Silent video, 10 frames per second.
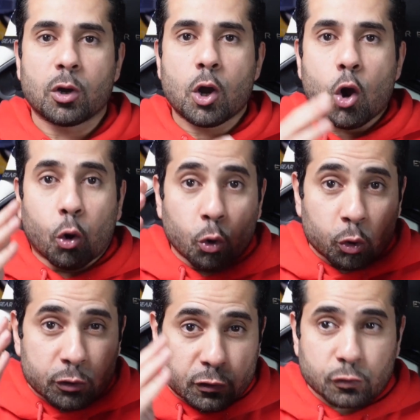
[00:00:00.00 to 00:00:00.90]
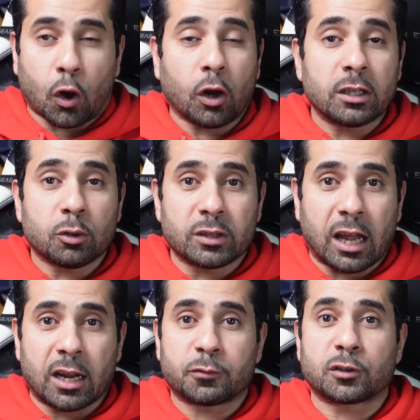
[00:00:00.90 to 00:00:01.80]
who looked solid on that
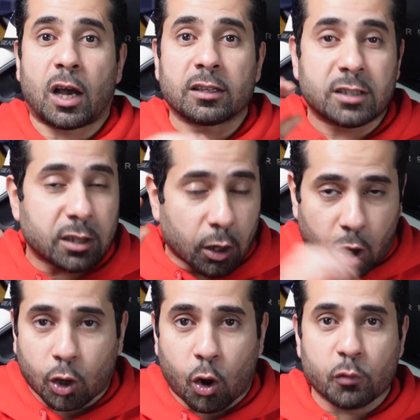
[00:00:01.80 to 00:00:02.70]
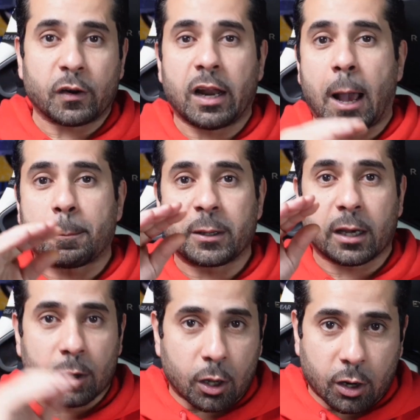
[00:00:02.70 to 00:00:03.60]
left side, did a lot of overlapping, a
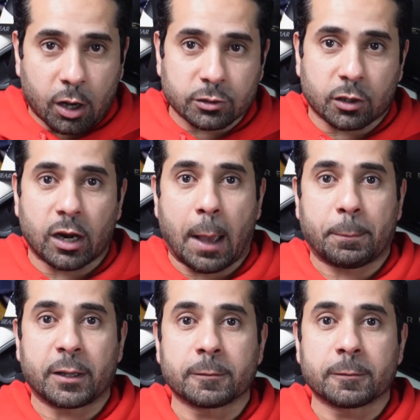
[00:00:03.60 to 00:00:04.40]
lot of underlapping.